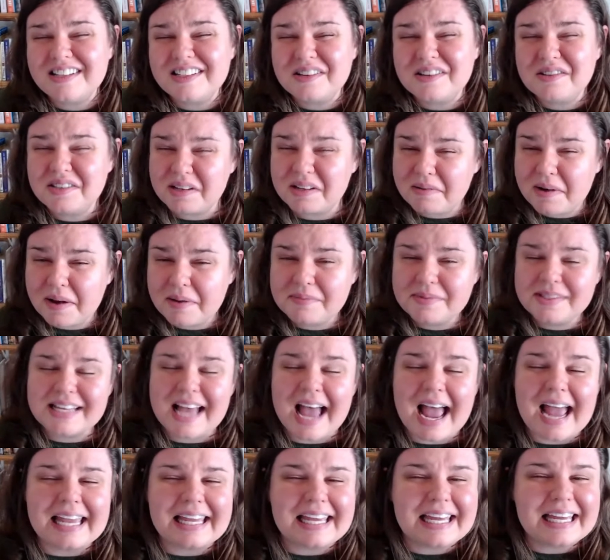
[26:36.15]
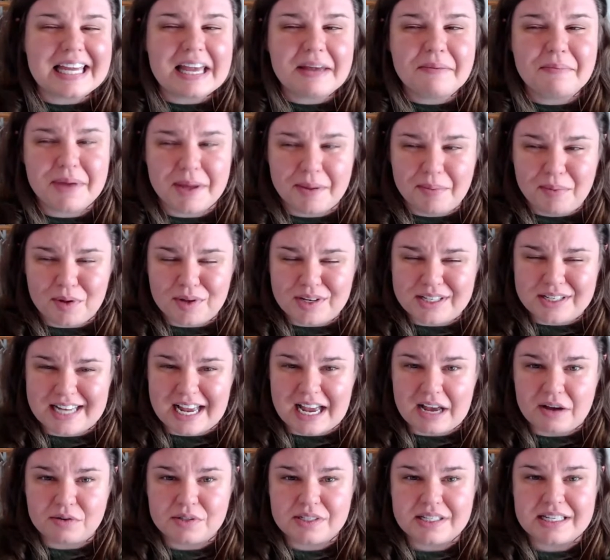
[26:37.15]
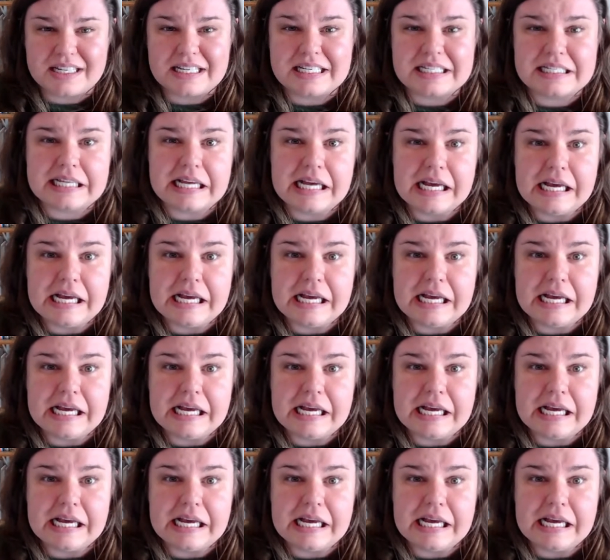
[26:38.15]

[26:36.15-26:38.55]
So sometimes I can get people into houses